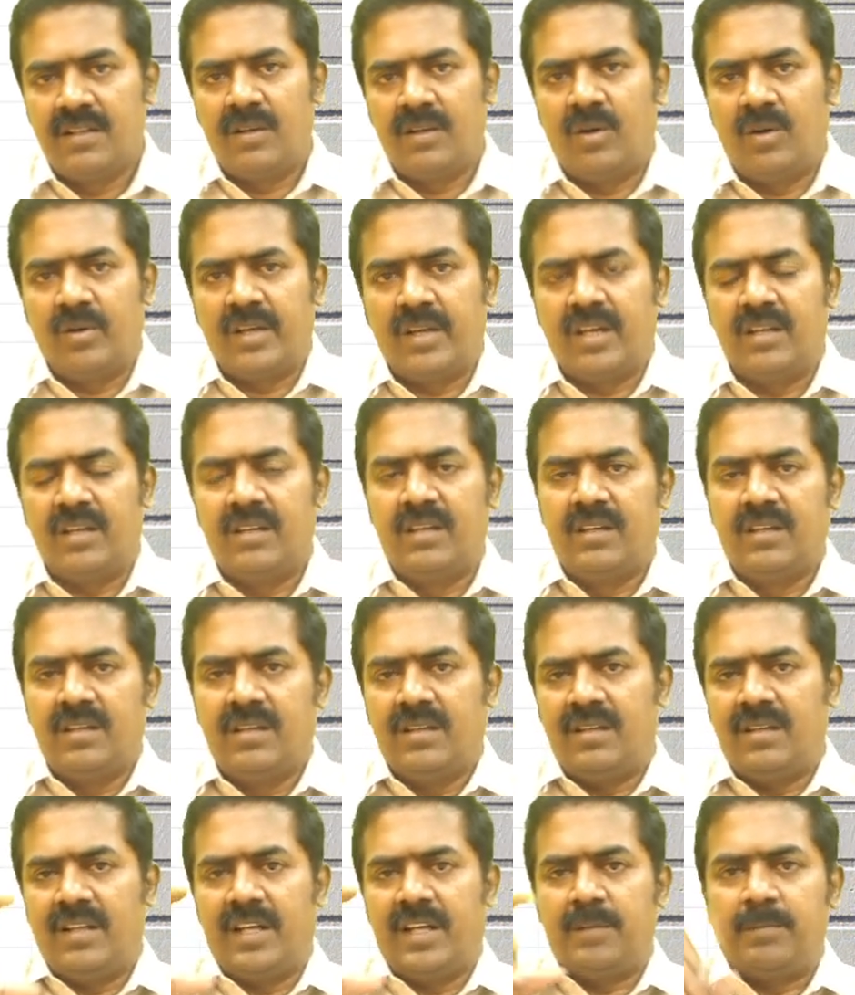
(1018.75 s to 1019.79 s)
Okay,
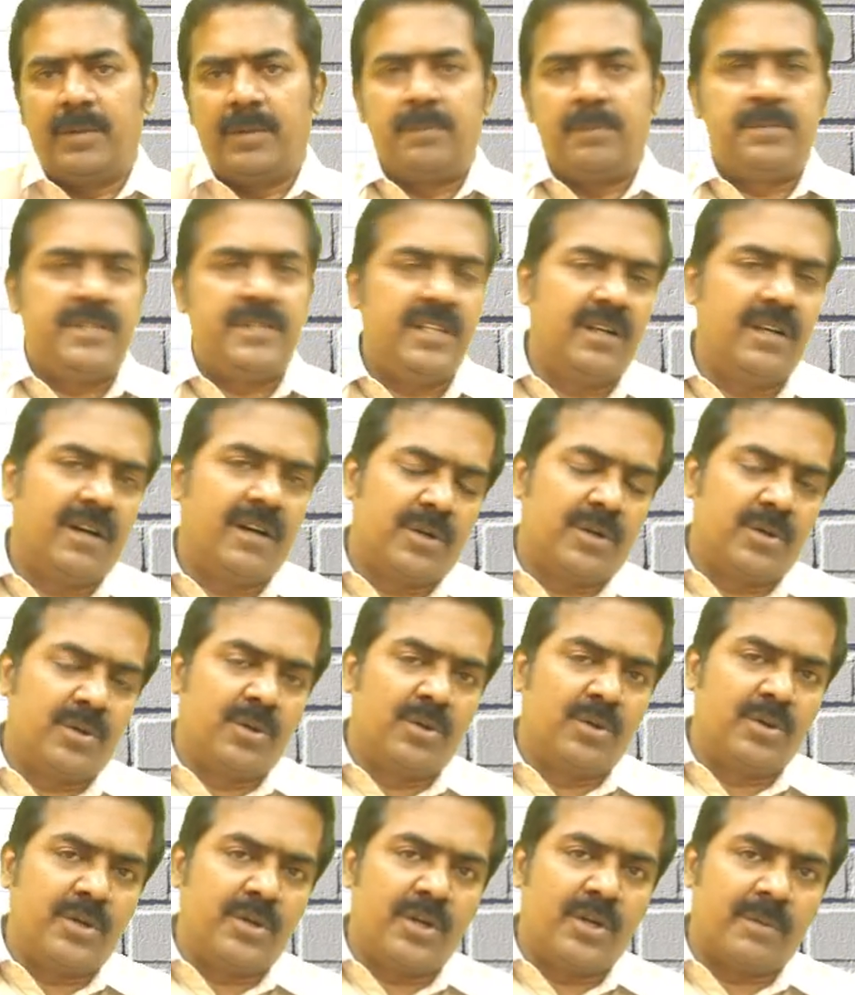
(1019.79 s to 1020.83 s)
like Pepsi or
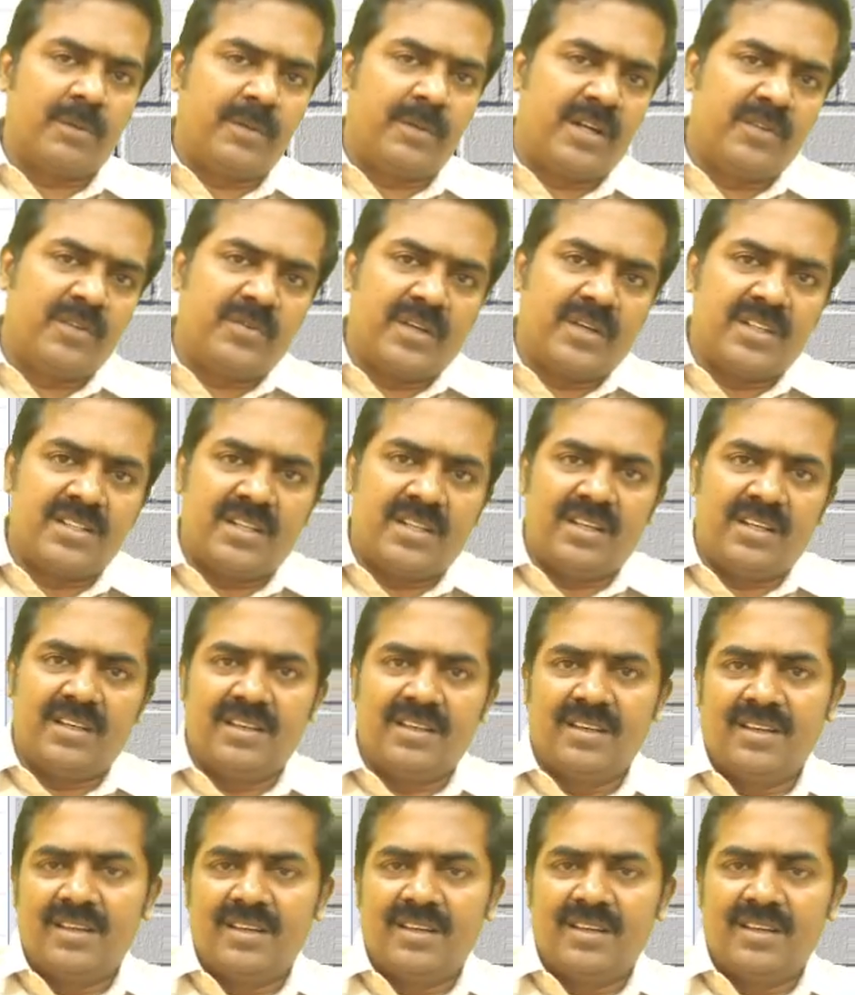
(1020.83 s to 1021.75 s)
Coke you are manufacturing.